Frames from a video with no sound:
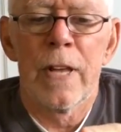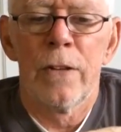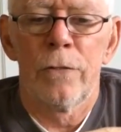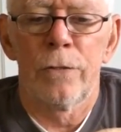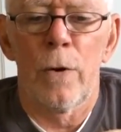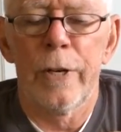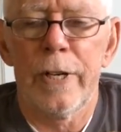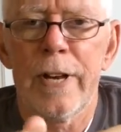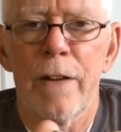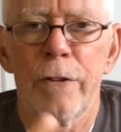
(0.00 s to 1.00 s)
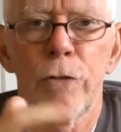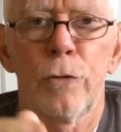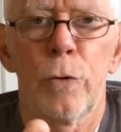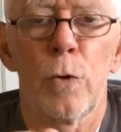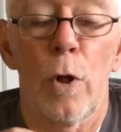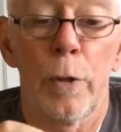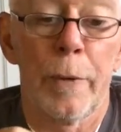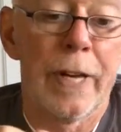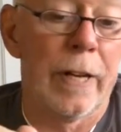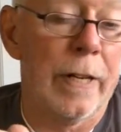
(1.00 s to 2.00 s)
So I didn't have it screwed all the
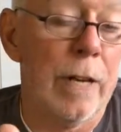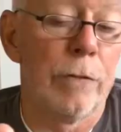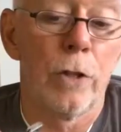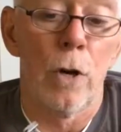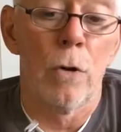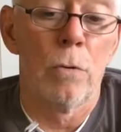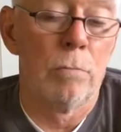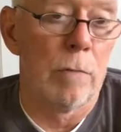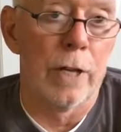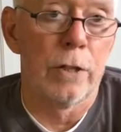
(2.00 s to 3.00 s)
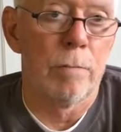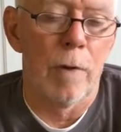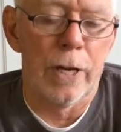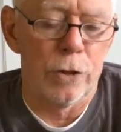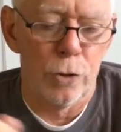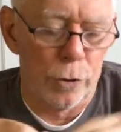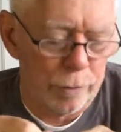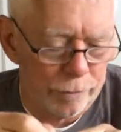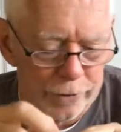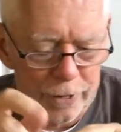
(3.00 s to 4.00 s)
way in, even though I could
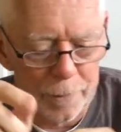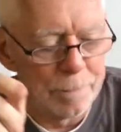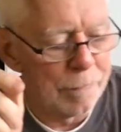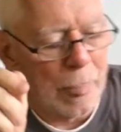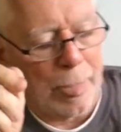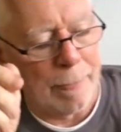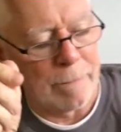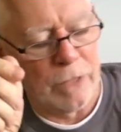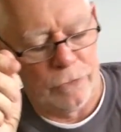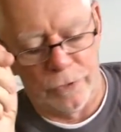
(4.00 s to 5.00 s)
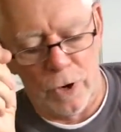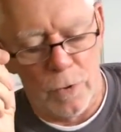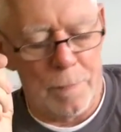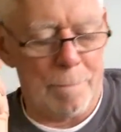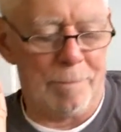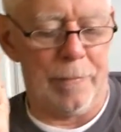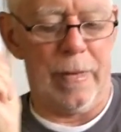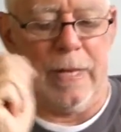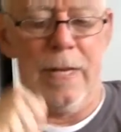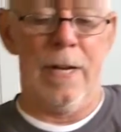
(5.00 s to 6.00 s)
have, So
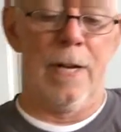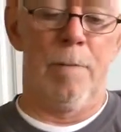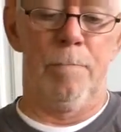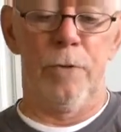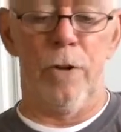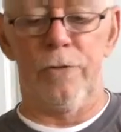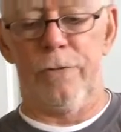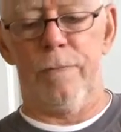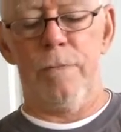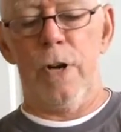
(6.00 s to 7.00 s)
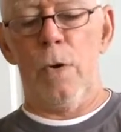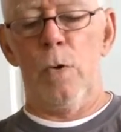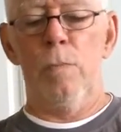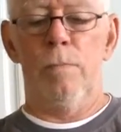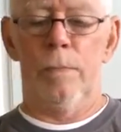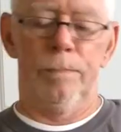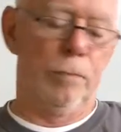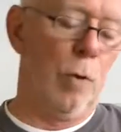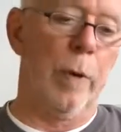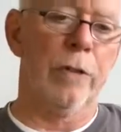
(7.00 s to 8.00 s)
just, 2
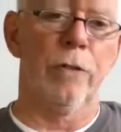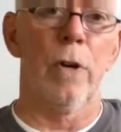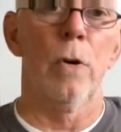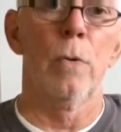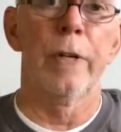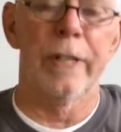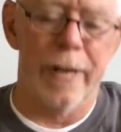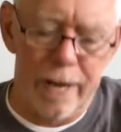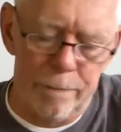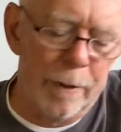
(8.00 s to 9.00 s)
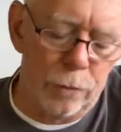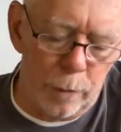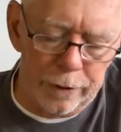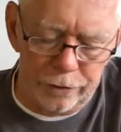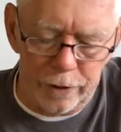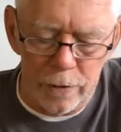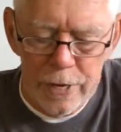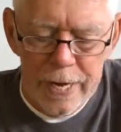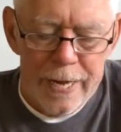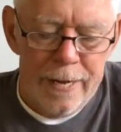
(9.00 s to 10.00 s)
weeks ago, week and a half, about 2 weeks ago,
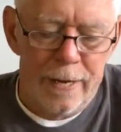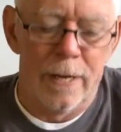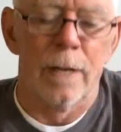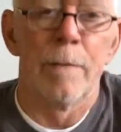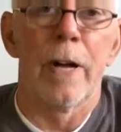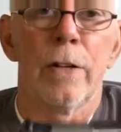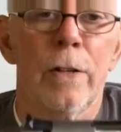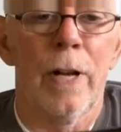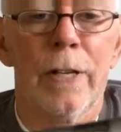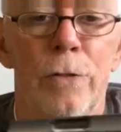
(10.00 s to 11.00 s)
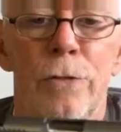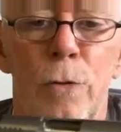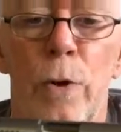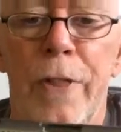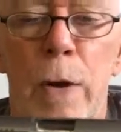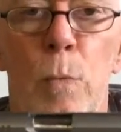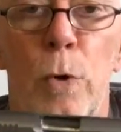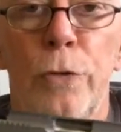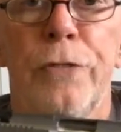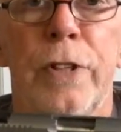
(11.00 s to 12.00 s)
I installed that
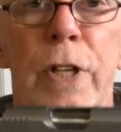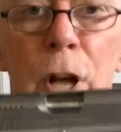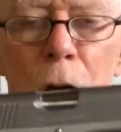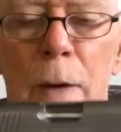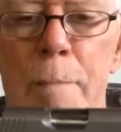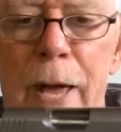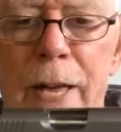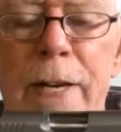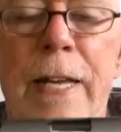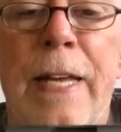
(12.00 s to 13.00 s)
Wilson Combat